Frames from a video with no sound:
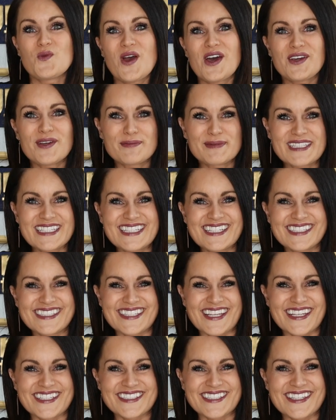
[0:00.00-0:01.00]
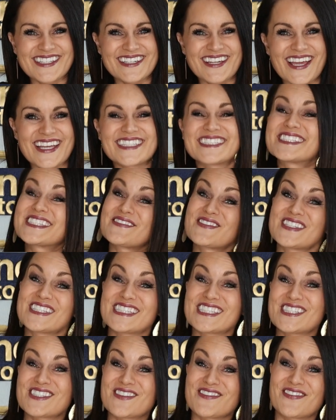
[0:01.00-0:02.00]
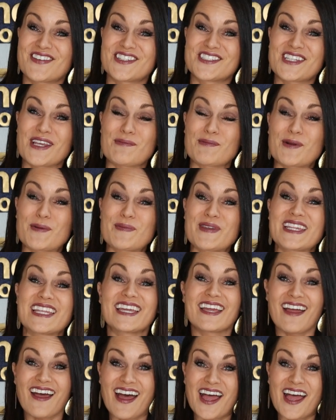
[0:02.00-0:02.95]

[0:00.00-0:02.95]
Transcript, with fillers: Welcome to Design to the Nines. If this is the first time we're meeting,